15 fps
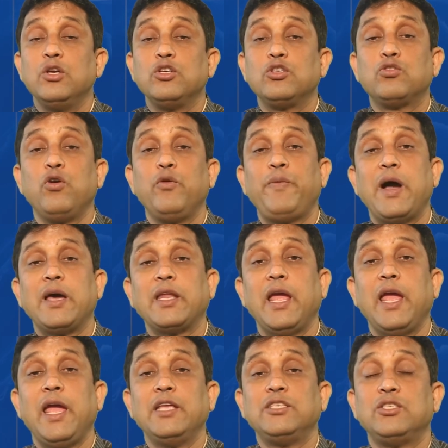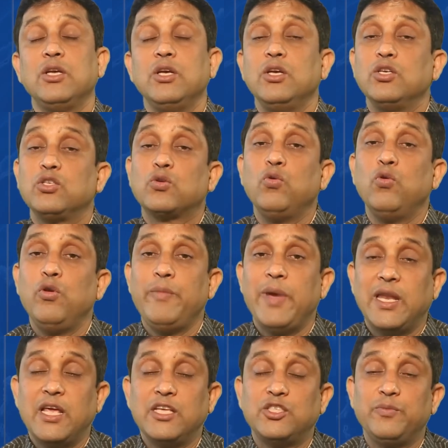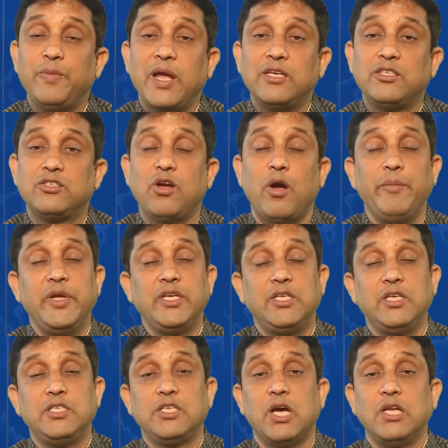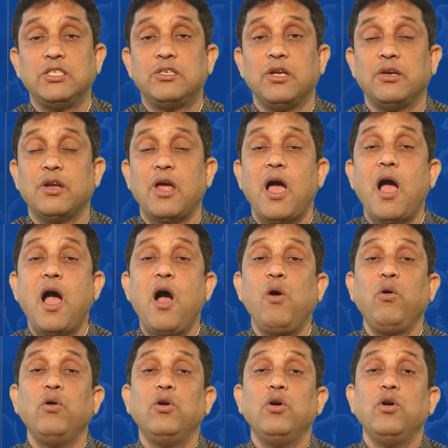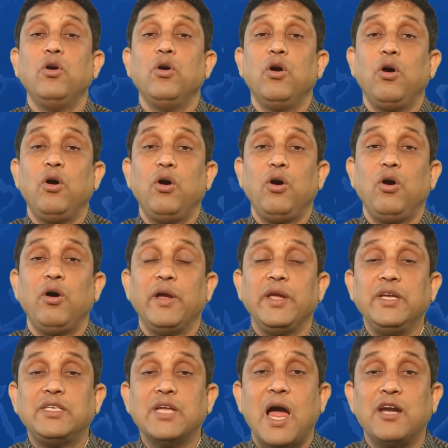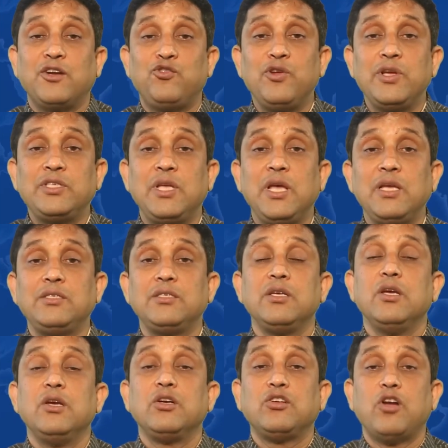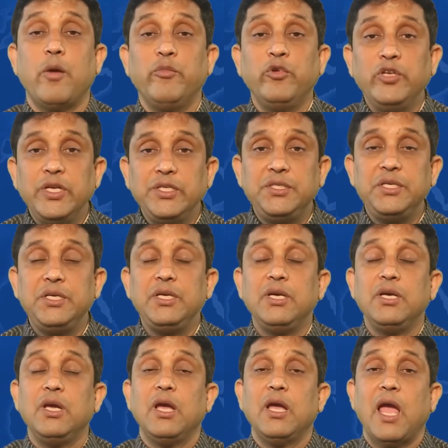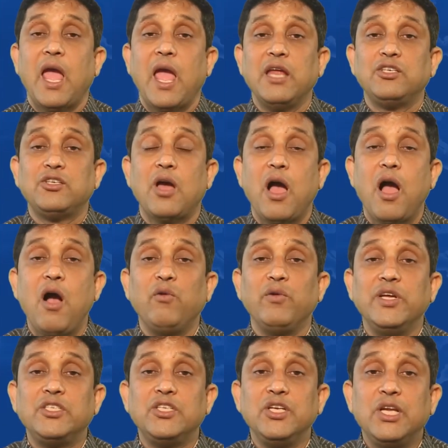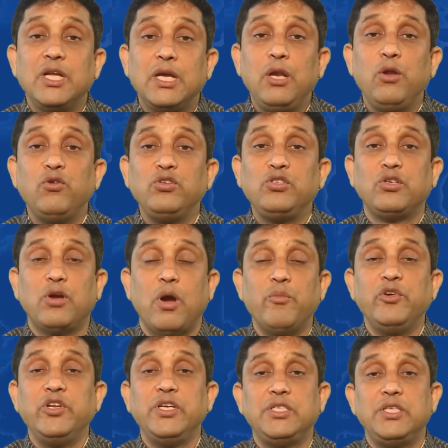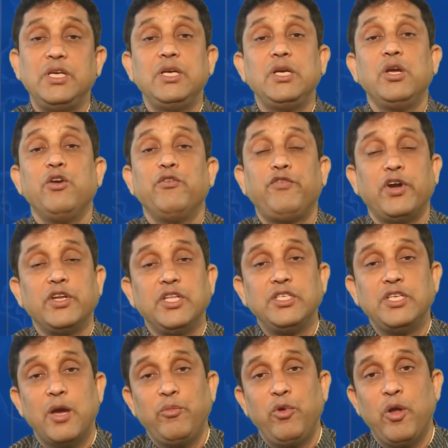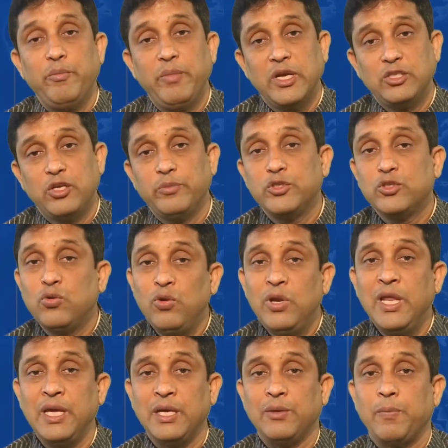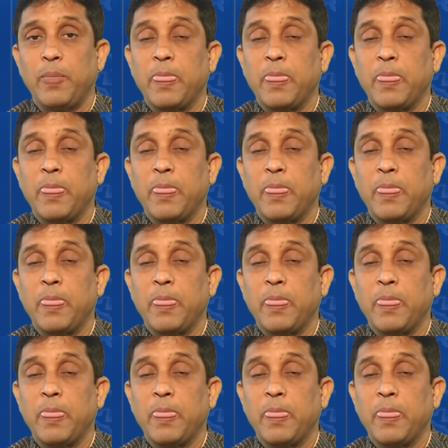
so far as school management committee is concerned, how it addresses community and how it includes community for the development of schooling.